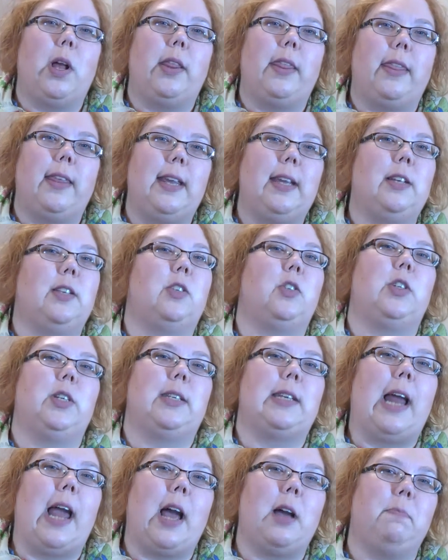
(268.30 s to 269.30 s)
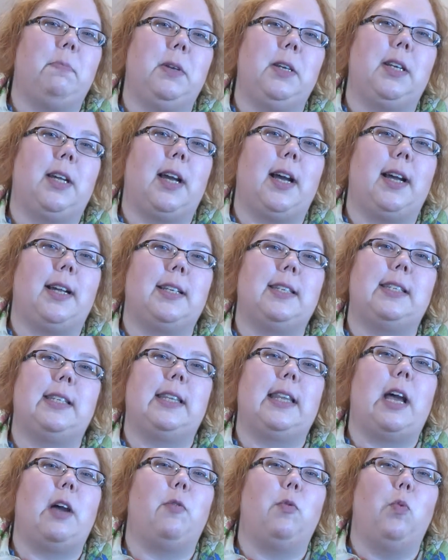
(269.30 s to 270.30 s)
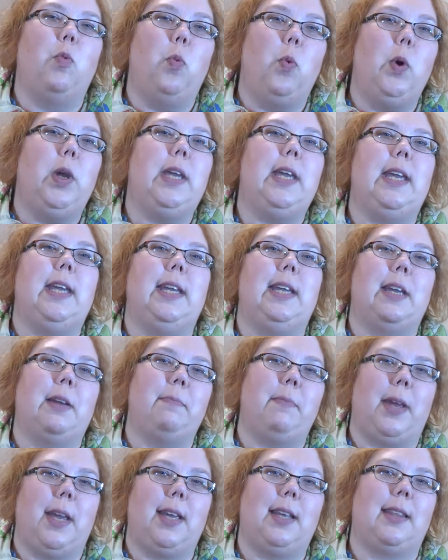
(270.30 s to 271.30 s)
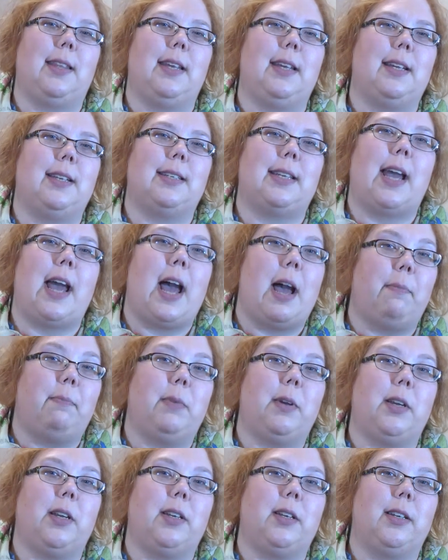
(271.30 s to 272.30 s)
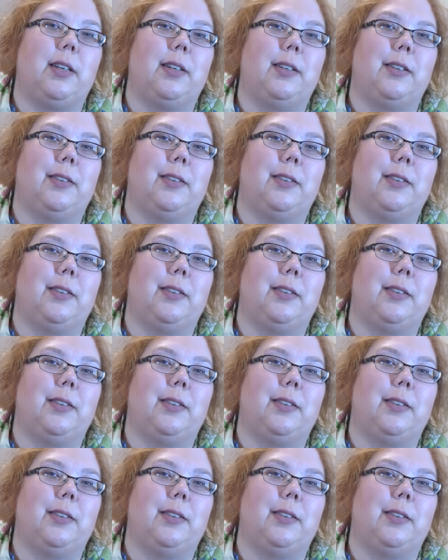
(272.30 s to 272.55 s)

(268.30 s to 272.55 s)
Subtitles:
things just happen to us, that we can make things happen.